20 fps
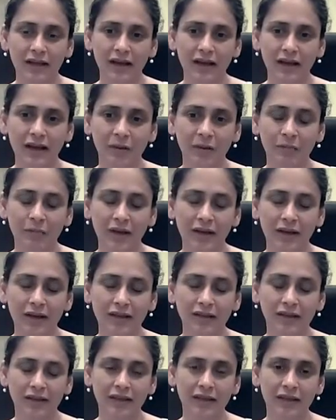And
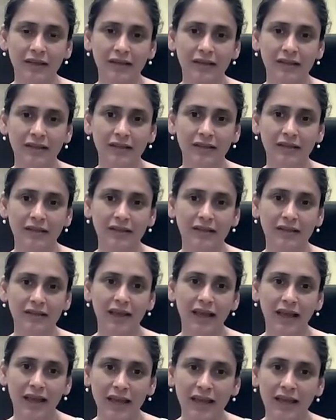I think
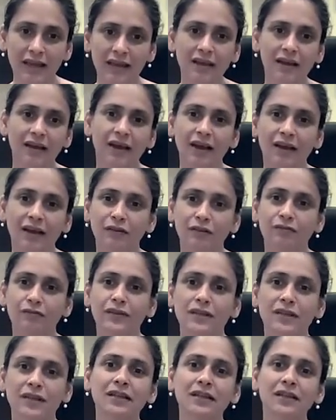they kind of
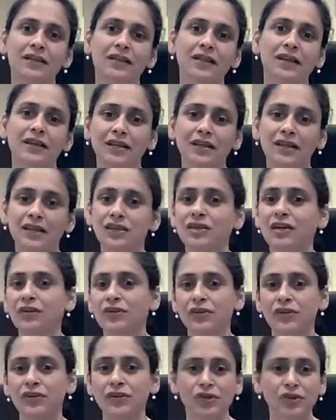facilitate each
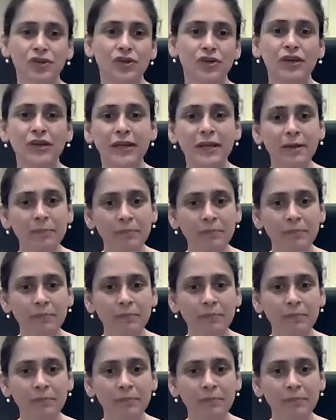other's journey.